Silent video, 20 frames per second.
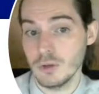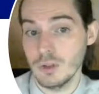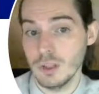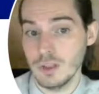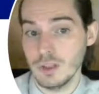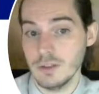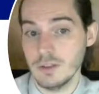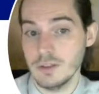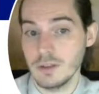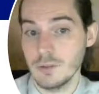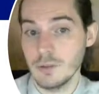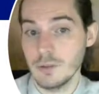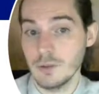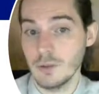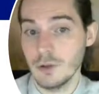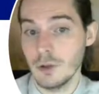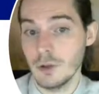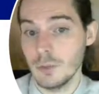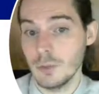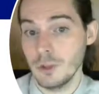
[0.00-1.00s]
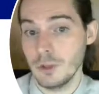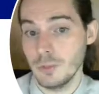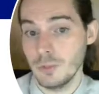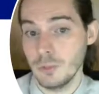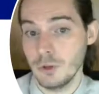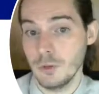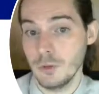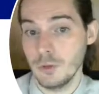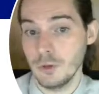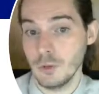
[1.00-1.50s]
the system developed in
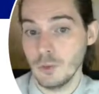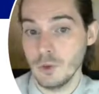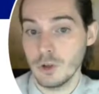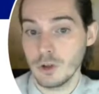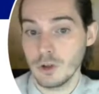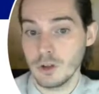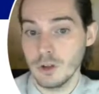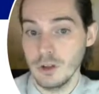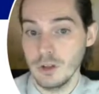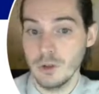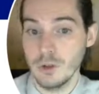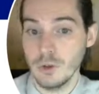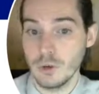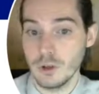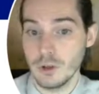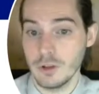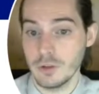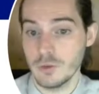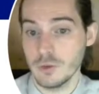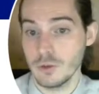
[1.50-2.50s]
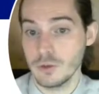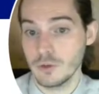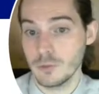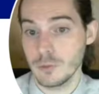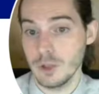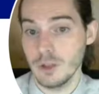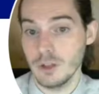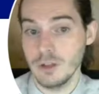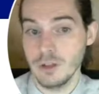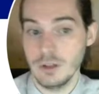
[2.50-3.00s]
previous work in order to
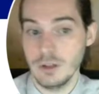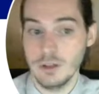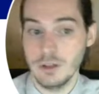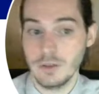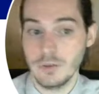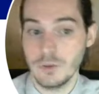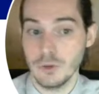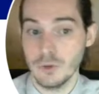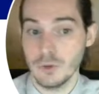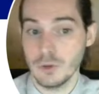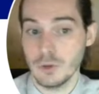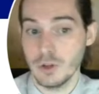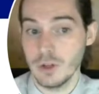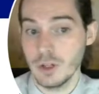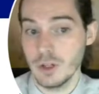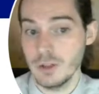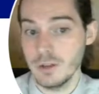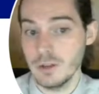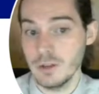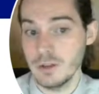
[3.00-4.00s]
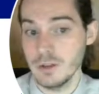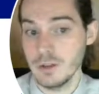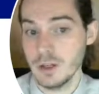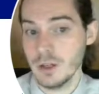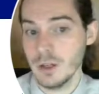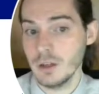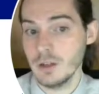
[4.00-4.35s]
explain its functionalities,